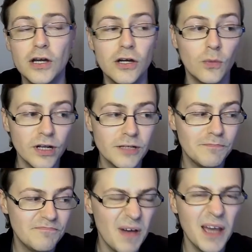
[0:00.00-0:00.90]
which
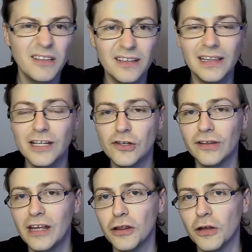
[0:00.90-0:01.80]
basically just
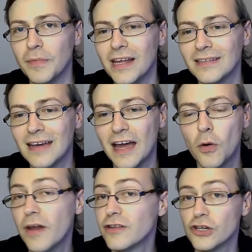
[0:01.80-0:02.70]
eats up the entire
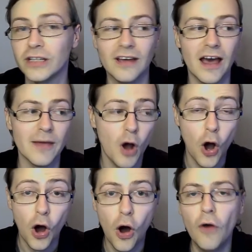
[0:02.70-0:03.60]
questioning time
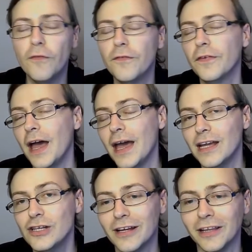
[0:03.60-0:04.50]
of a
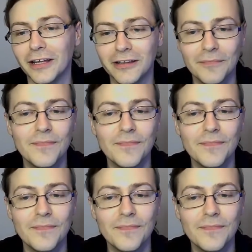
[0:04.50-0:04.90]
journalist.